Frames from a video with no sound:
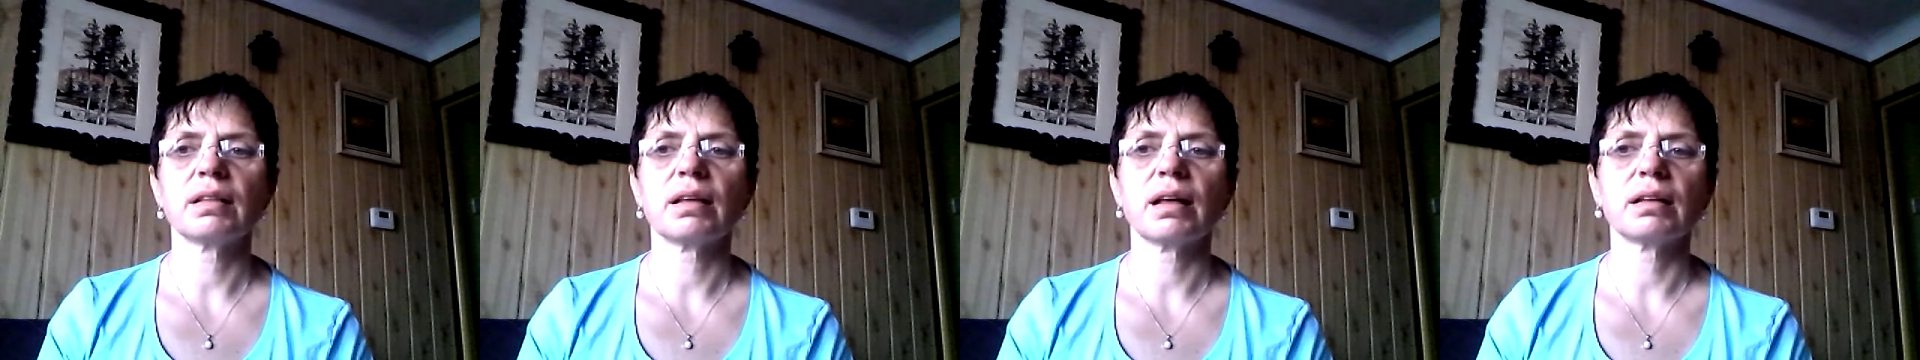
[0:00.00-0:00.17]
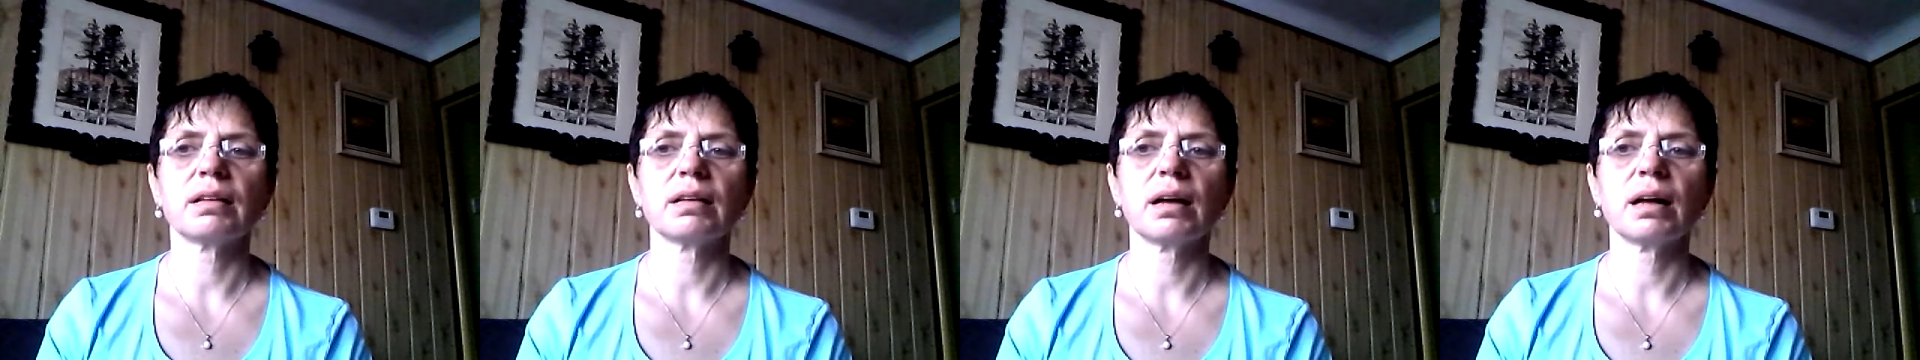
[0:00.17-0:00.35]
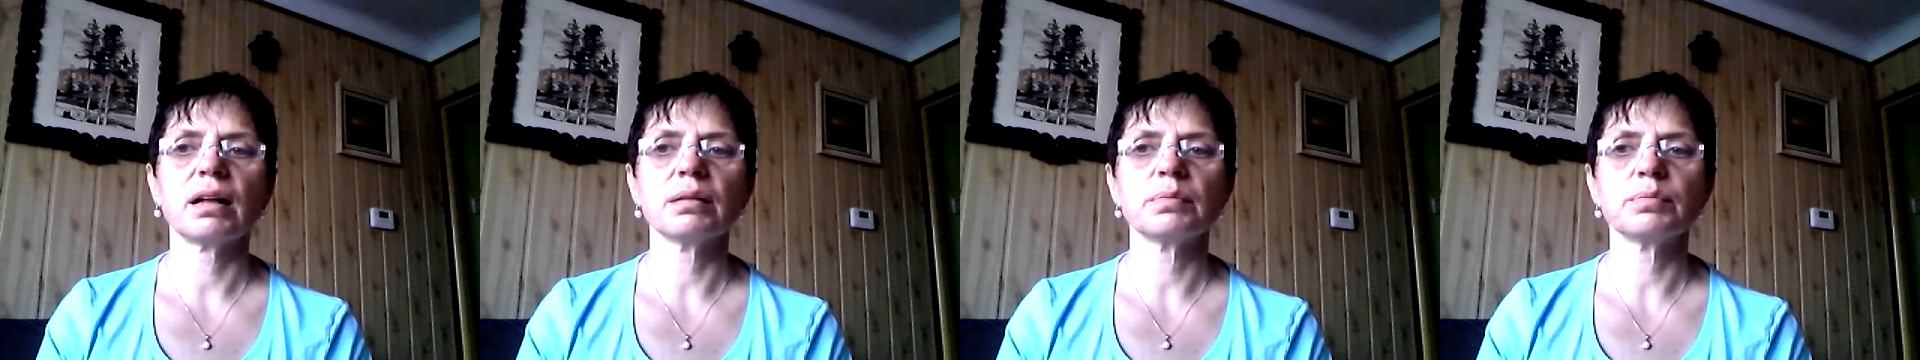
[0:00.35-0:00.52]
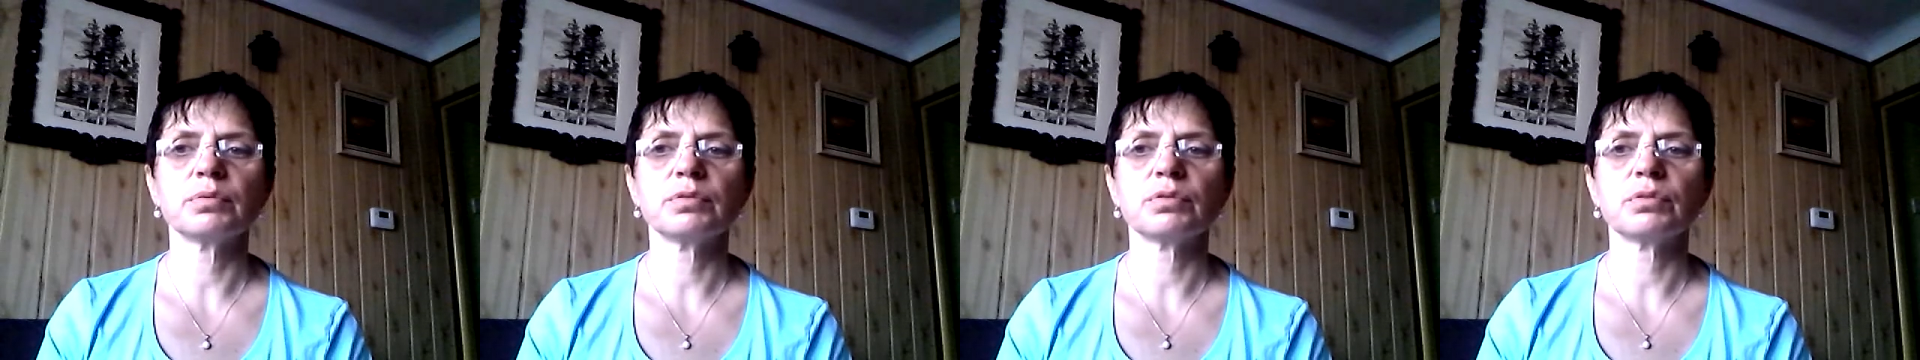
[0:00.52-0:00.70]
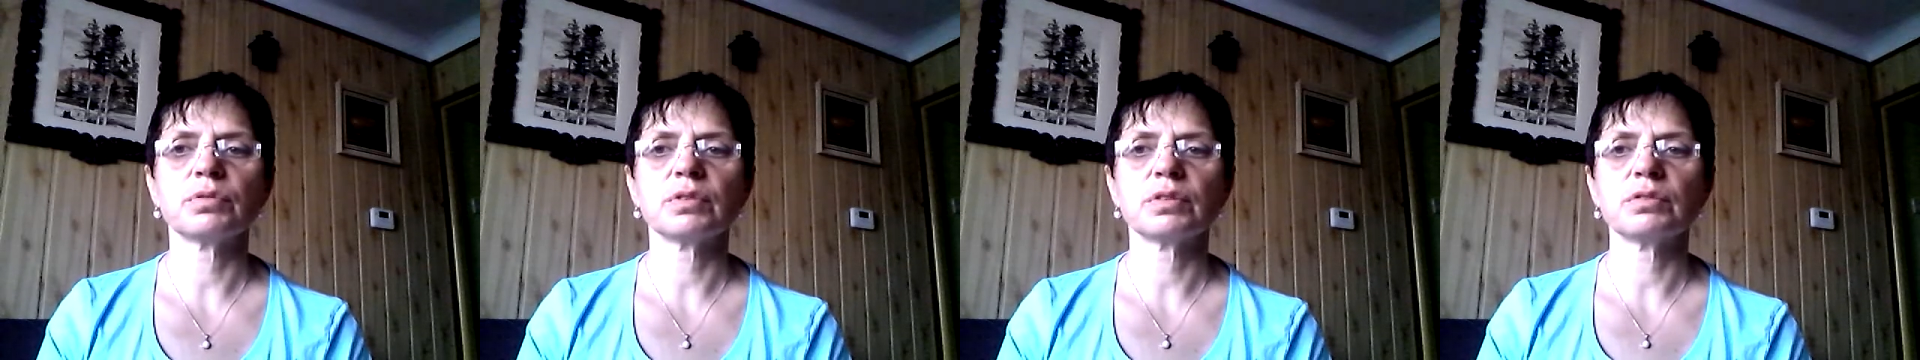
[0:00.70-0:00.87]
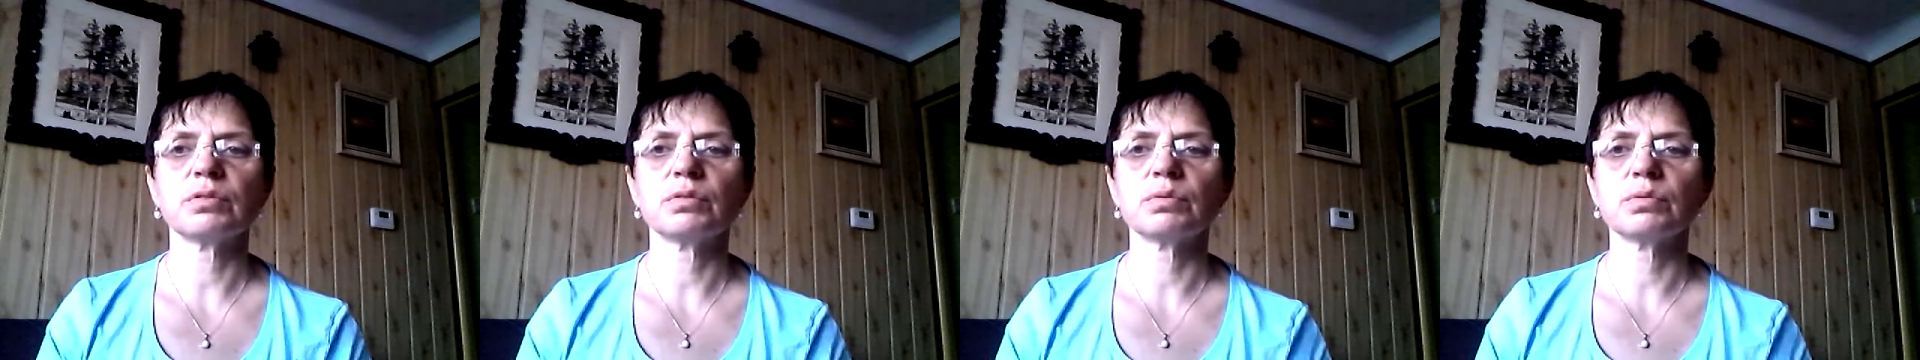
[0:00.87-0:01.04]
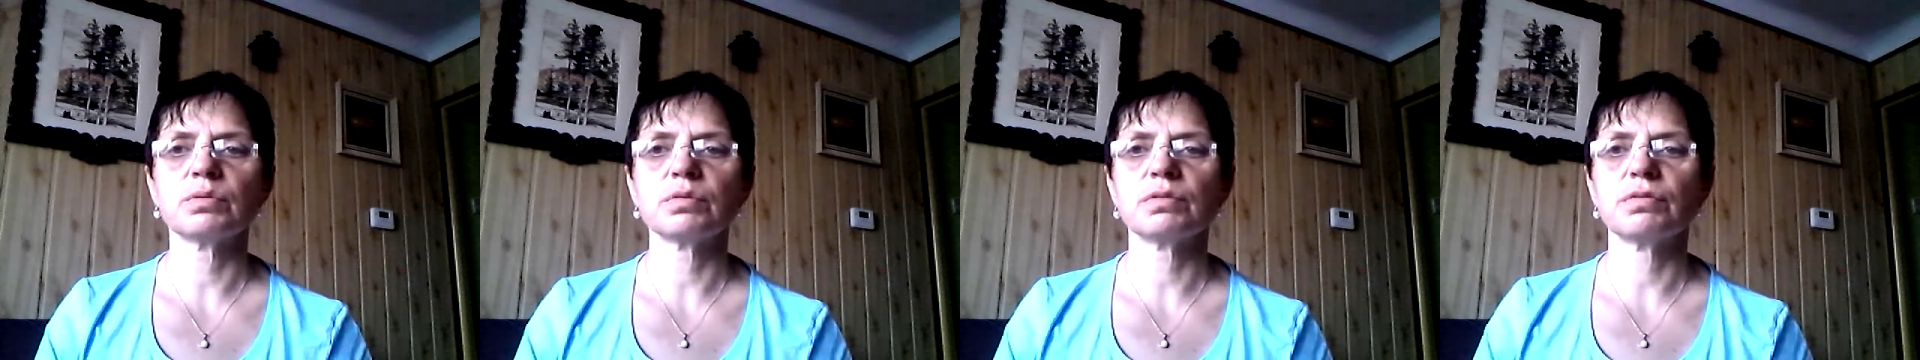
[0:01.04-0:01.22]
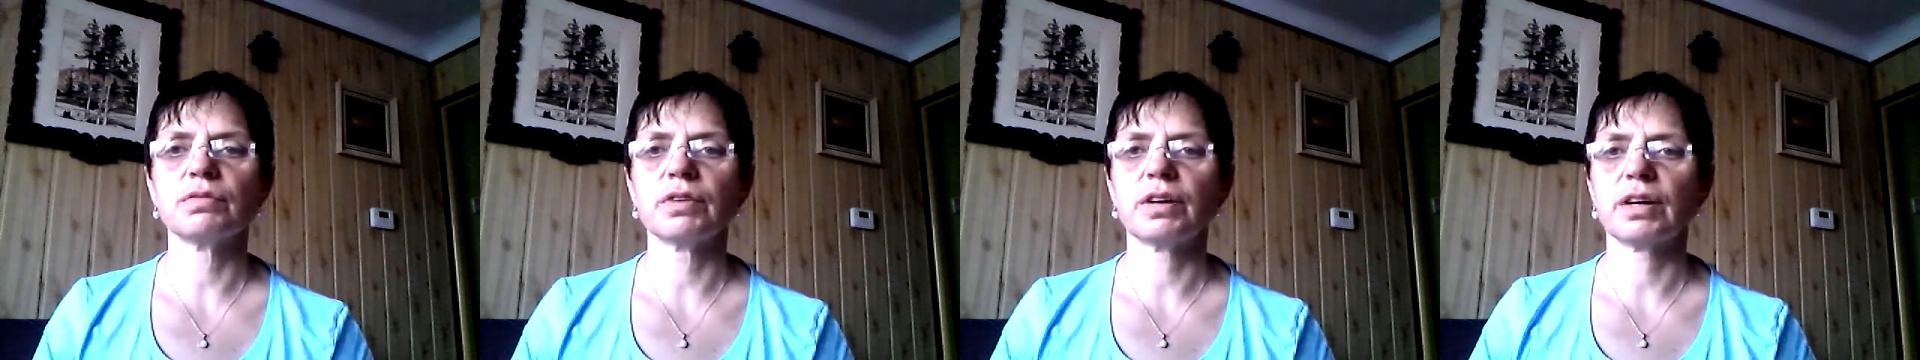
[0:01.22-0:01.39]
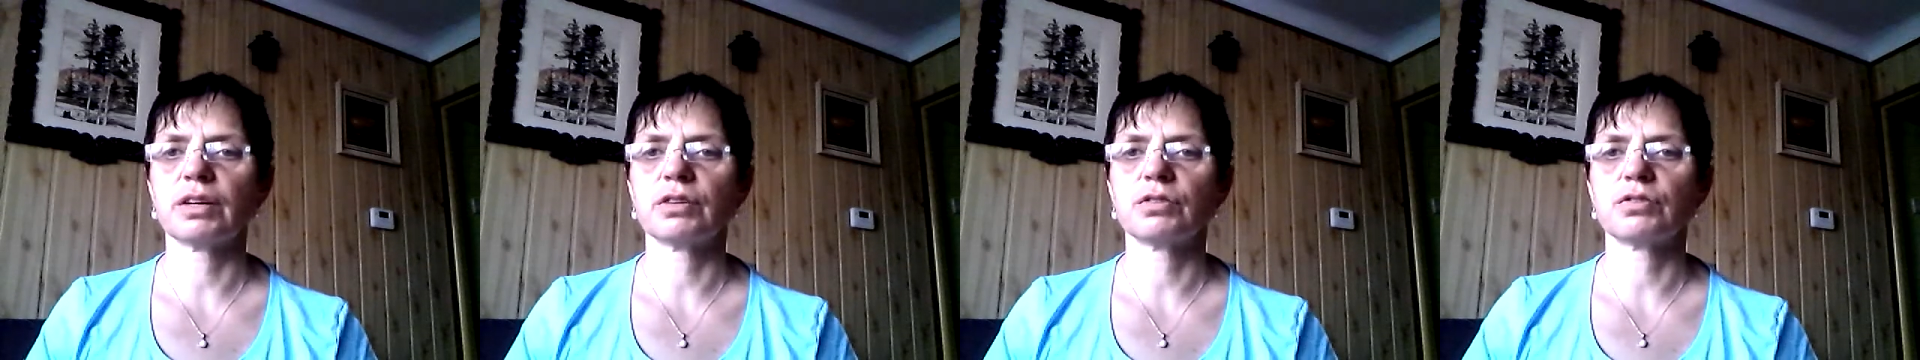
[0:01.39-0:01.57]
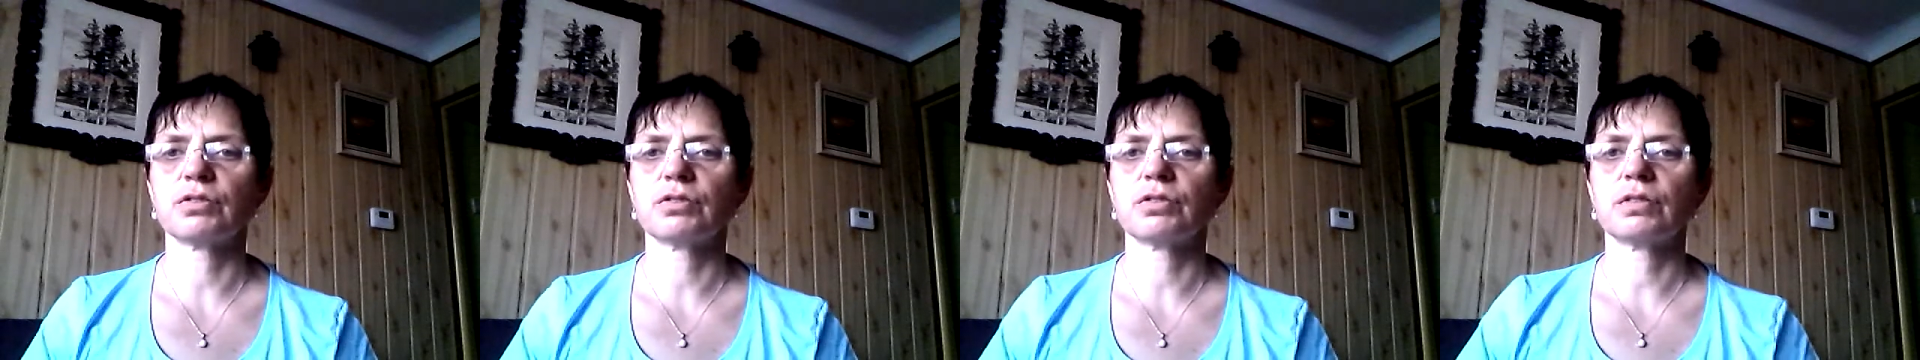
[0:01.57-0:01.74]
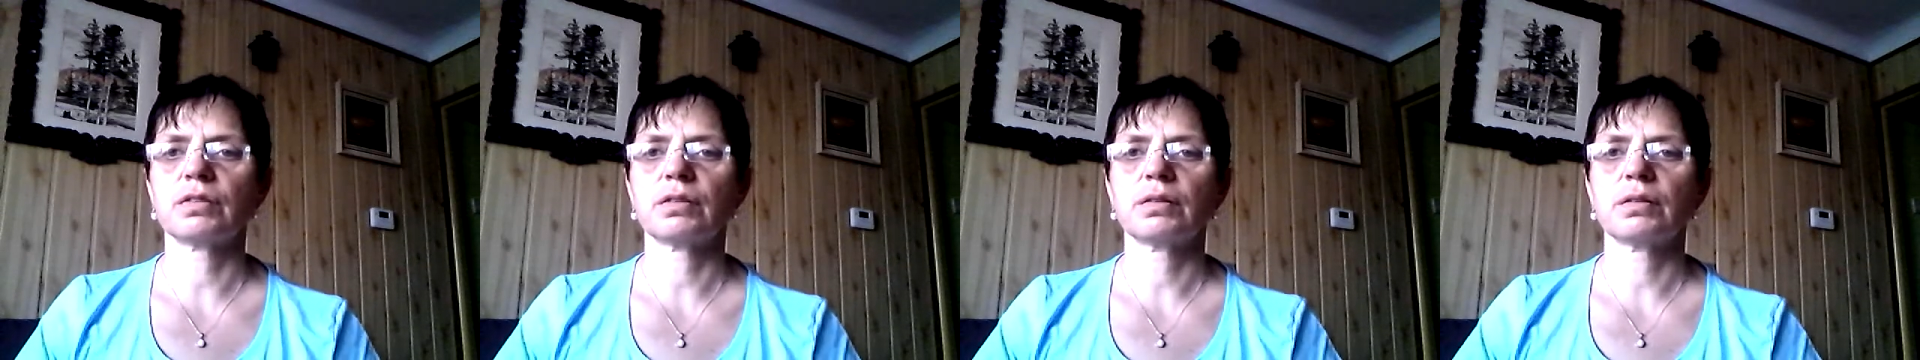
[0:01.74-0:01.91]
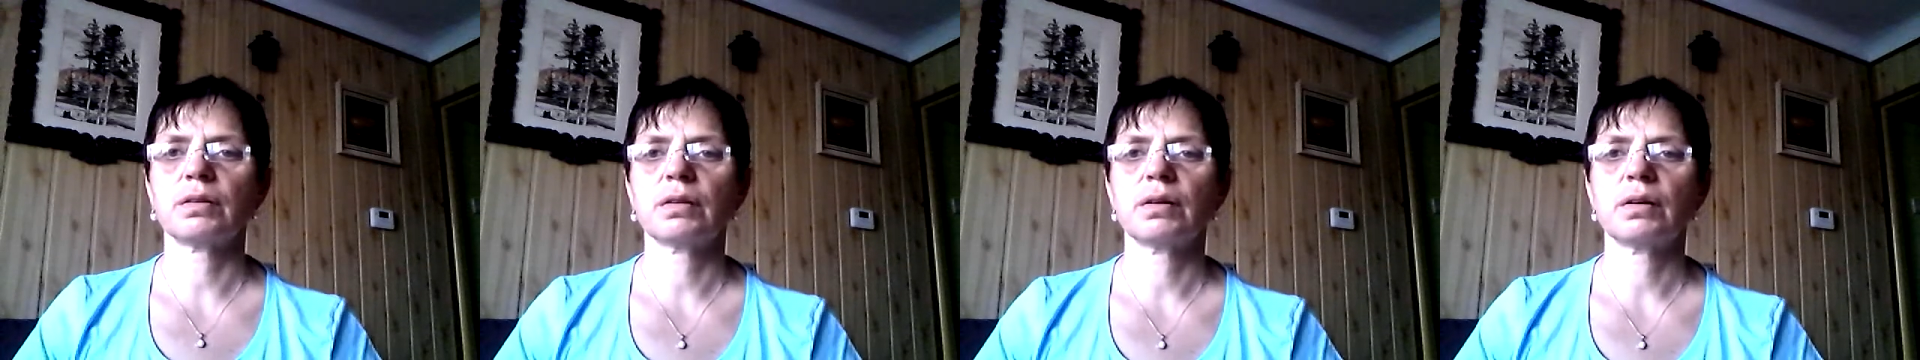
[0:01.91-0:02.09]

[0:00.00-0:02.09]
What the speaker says: that help to reduce friction.